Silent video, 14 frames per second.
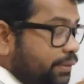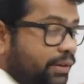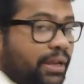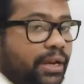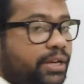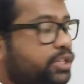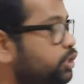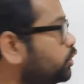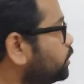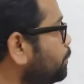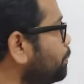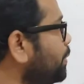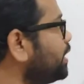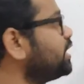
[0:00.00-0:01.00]
given connection to
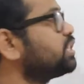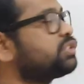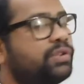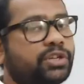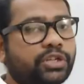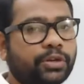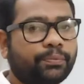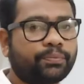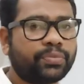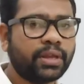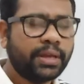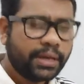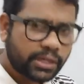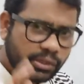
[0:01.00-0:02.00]
the main switch.
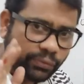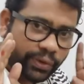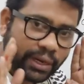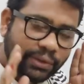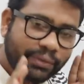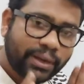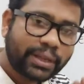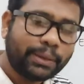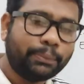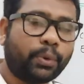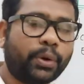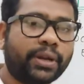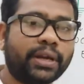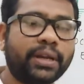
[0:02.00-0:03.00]
So very, very
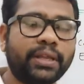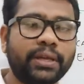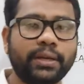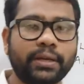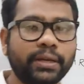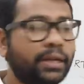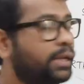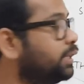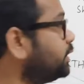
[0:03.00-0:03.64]
important here.